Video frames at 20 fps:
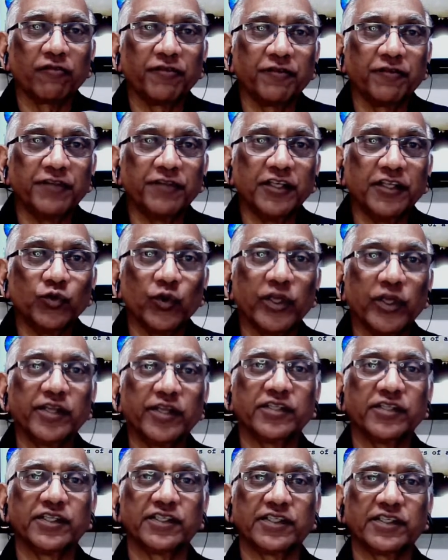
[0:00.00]
if these
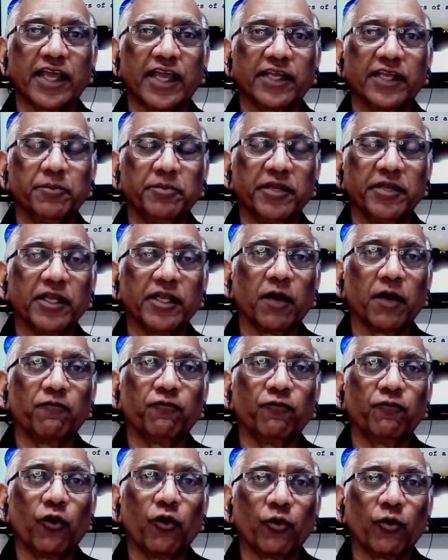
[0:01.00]
witnesses hadn't come
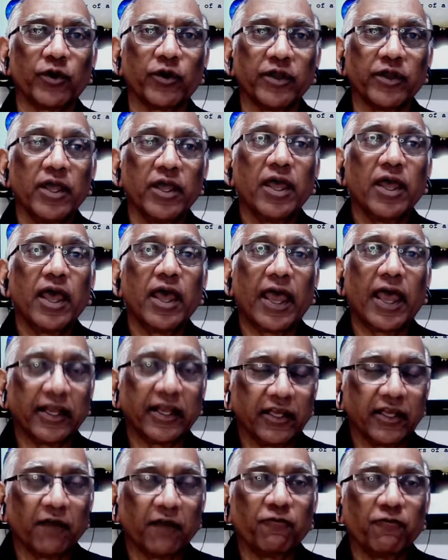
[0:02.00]
forward
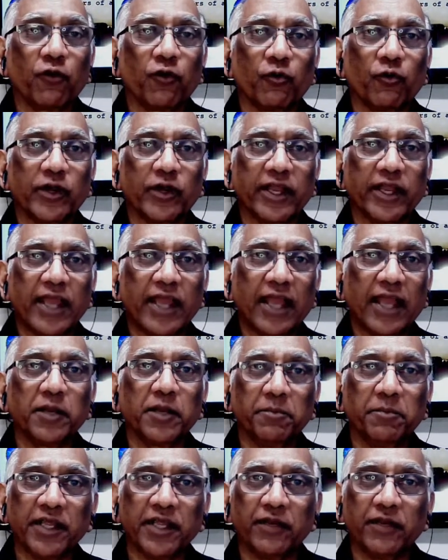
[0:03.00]
and hadn't
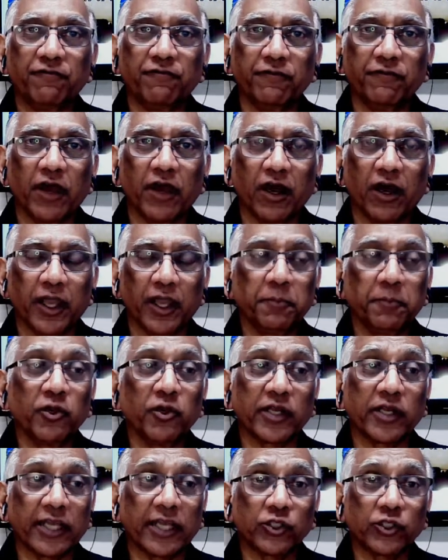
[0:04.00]
been
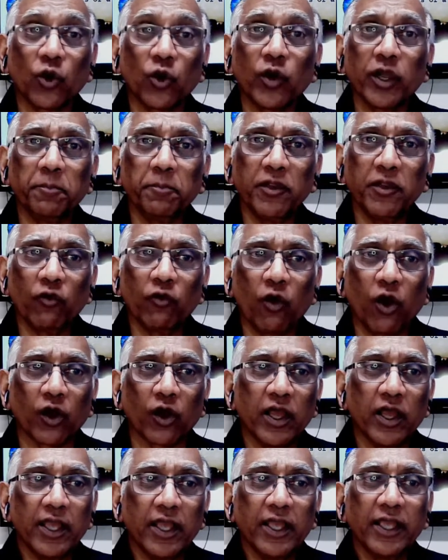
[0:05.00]
hypnotized. Don't get me wrong.
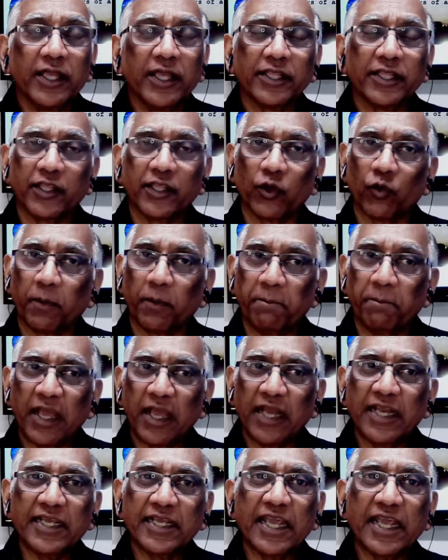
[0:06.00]
There were
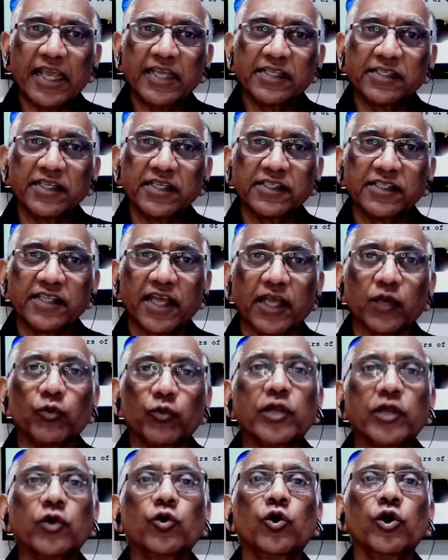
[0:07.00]
many cases that we
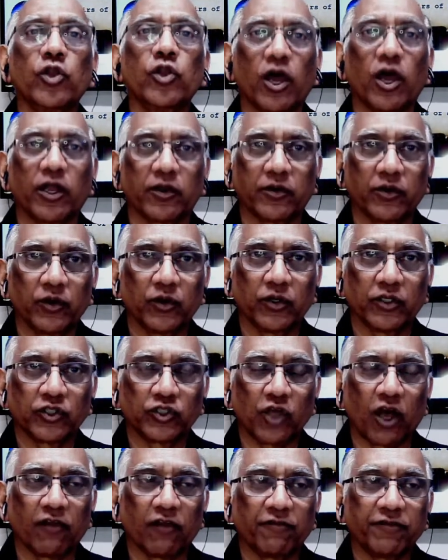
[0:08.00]
could not
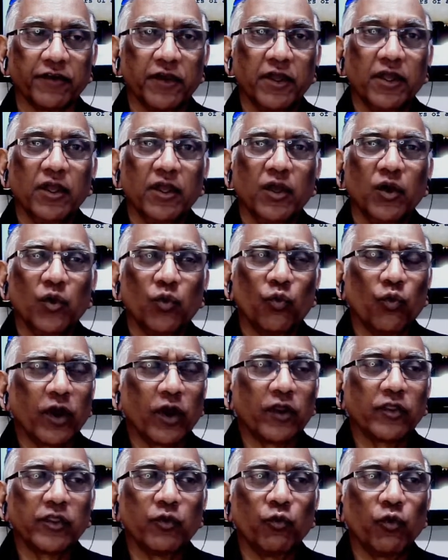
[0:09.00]
solve. One of
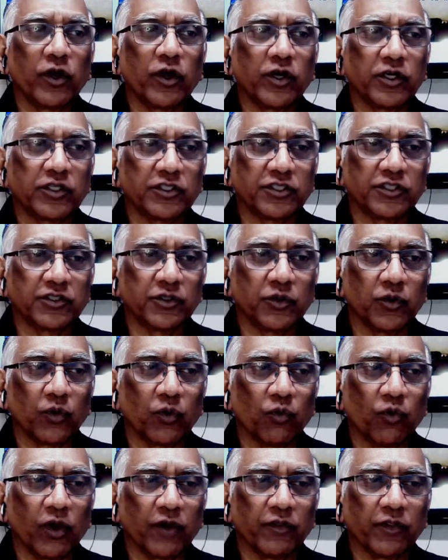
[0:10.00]

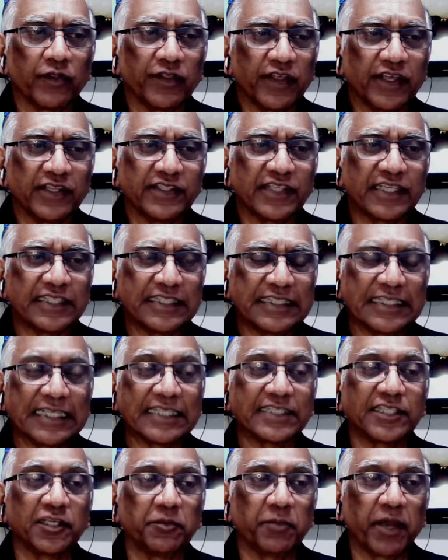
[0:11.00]
the things that sticks
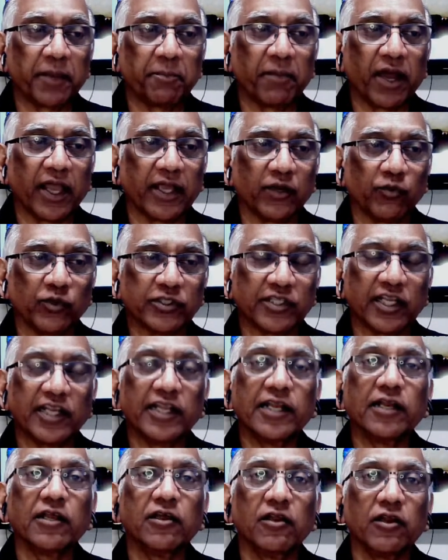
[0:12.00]
in my mind was a
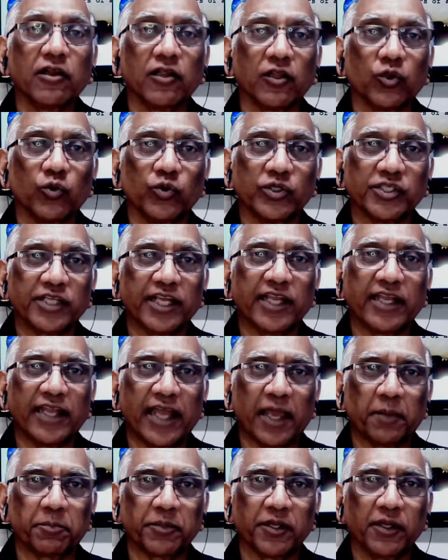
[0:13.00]
little girl who was
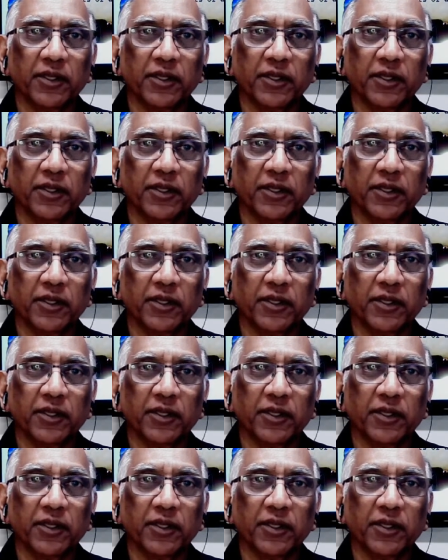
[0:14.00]
kidnapped.